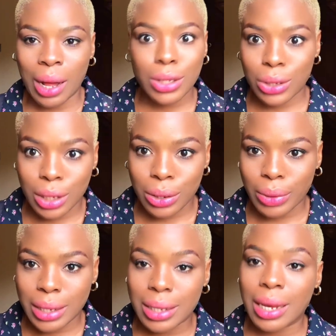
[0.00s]
This your girl
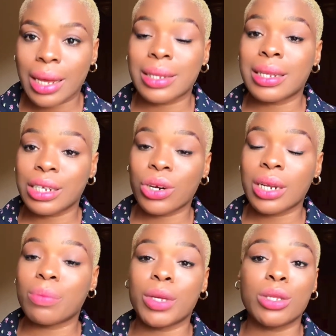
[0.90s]
right here has
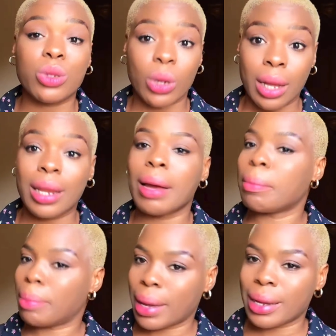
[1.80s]
literally been to hell
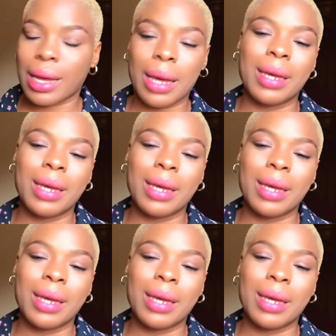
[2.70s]
and back.